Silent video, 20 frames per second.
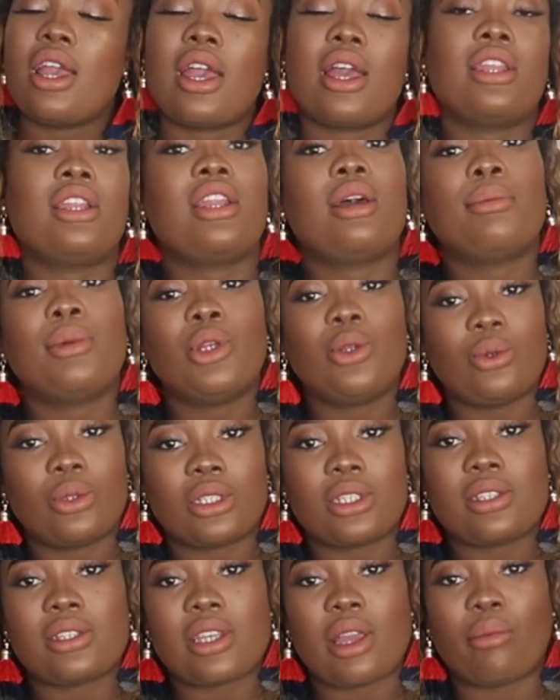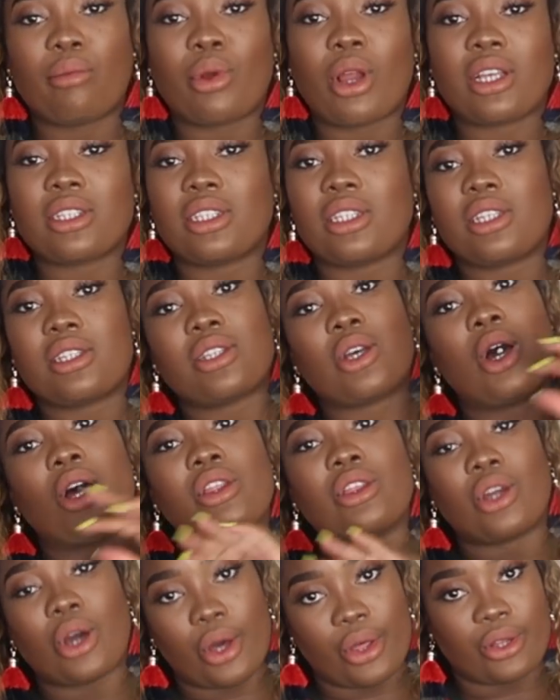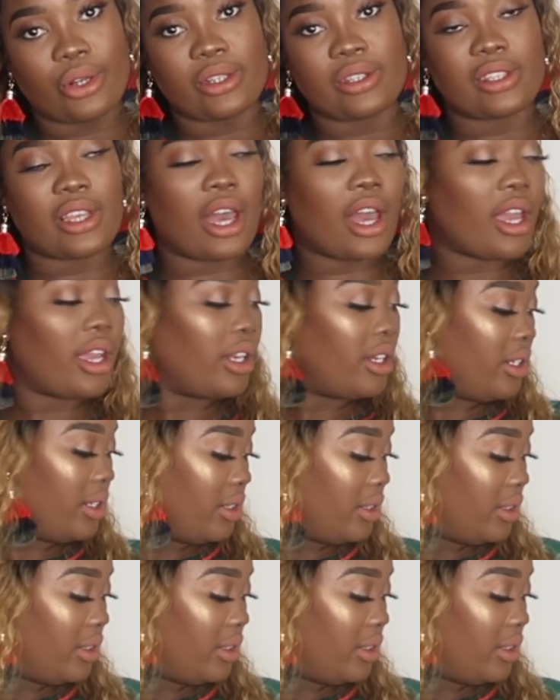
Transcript: And then I'm gonna do the same process on the other side.